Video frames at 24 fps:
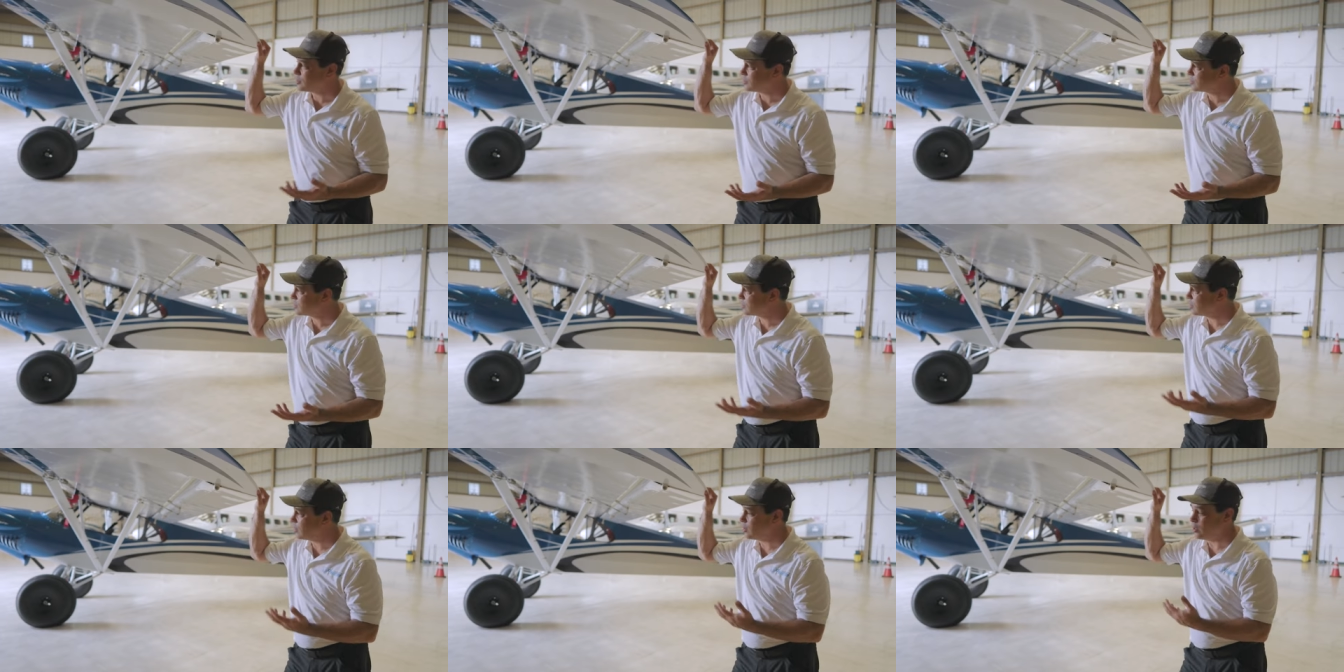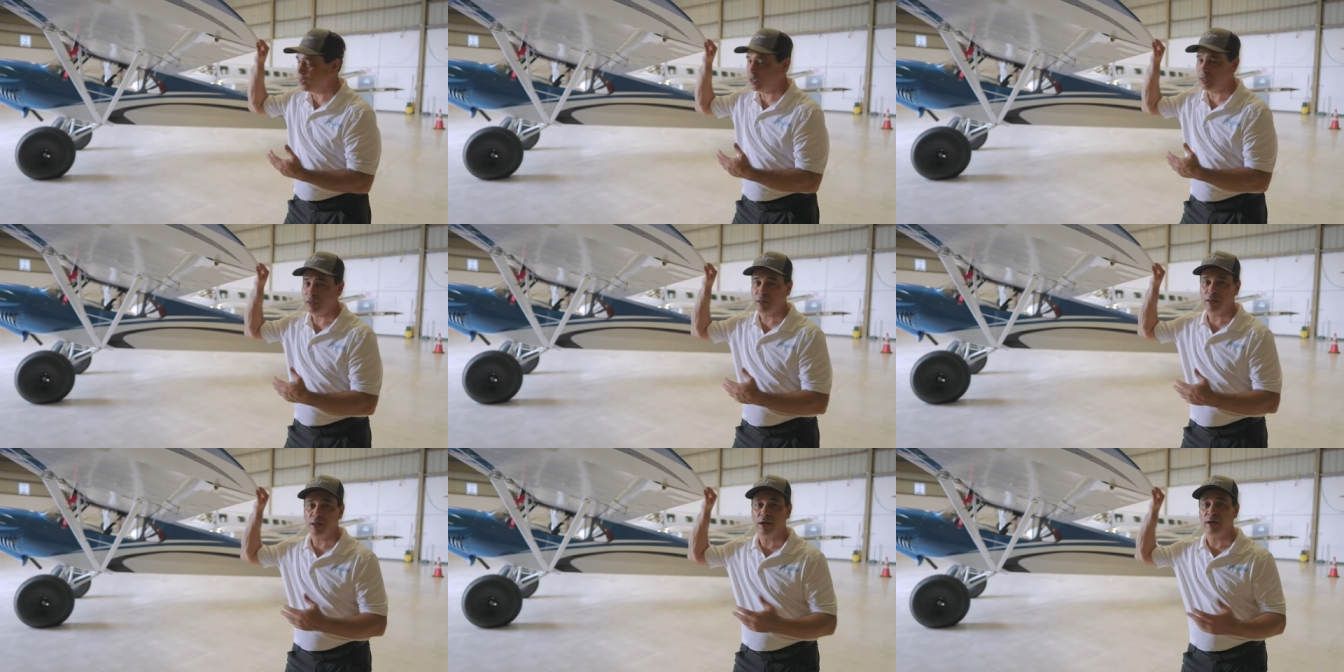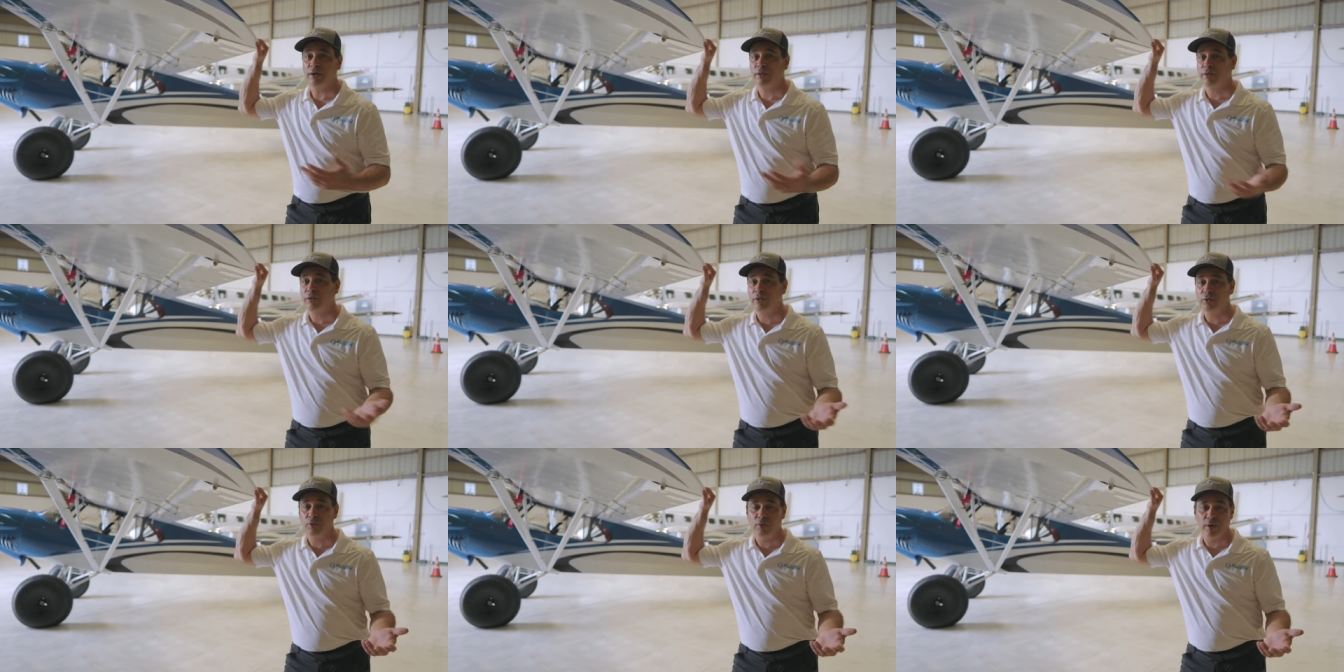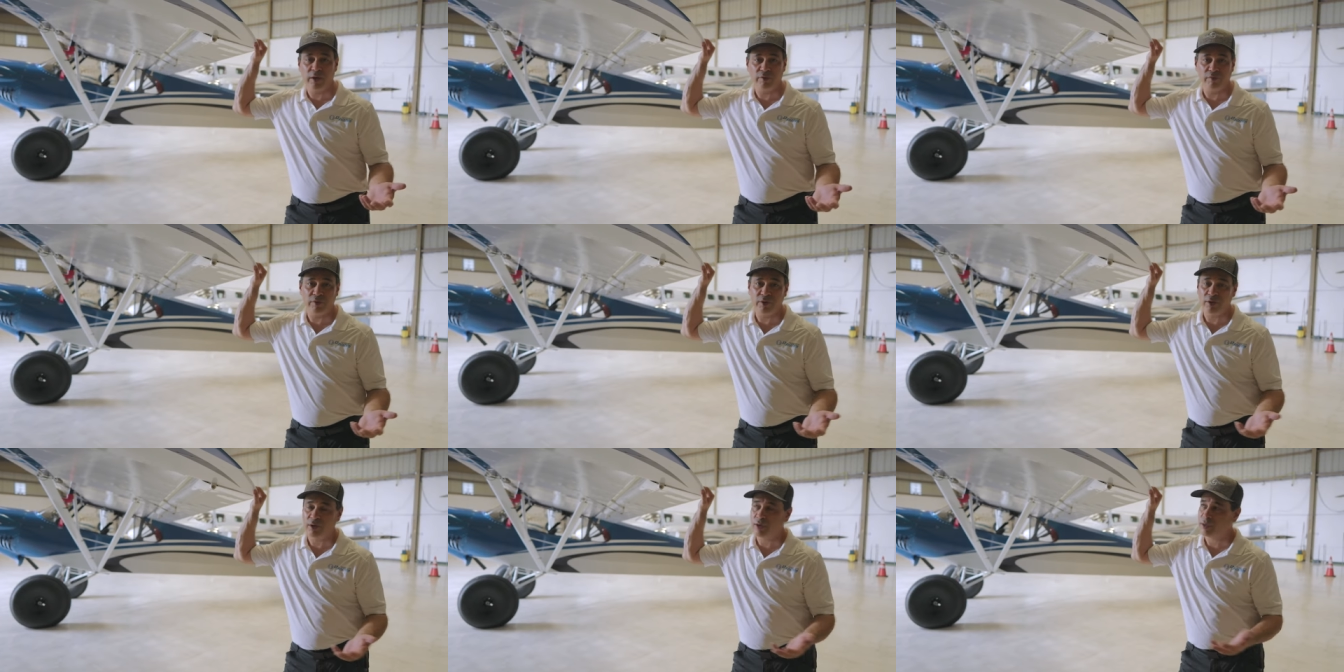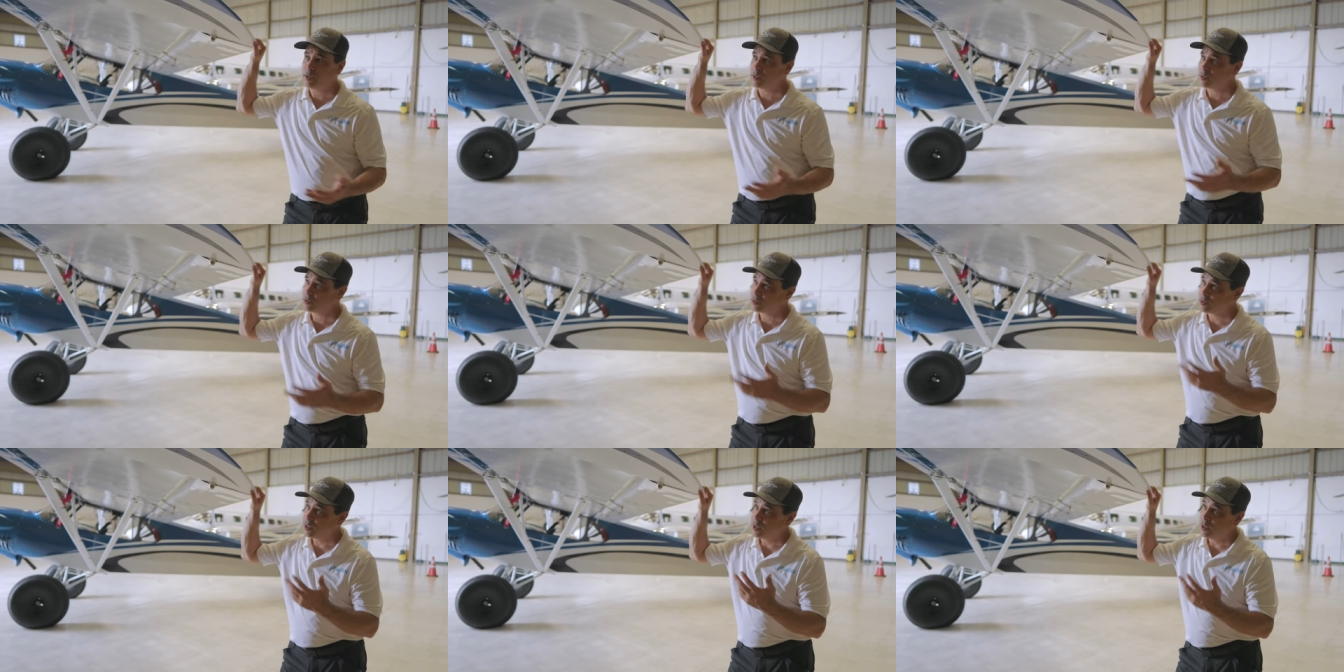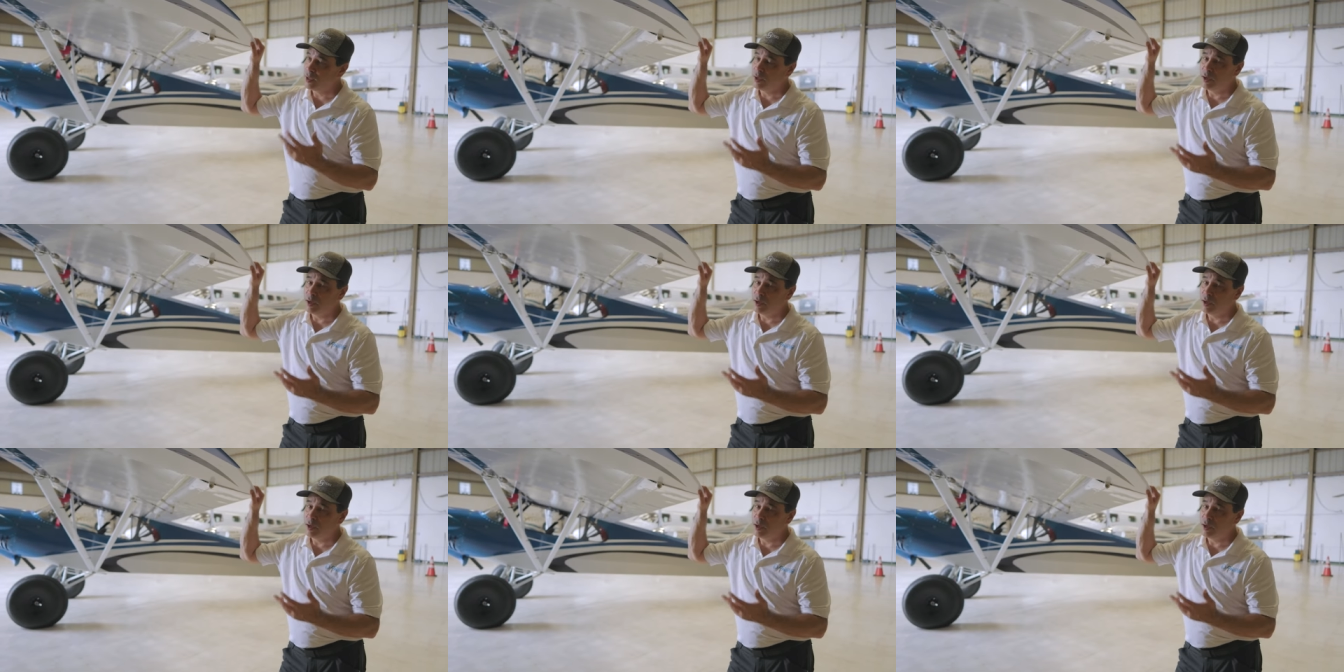it's got a lot of the new avionics,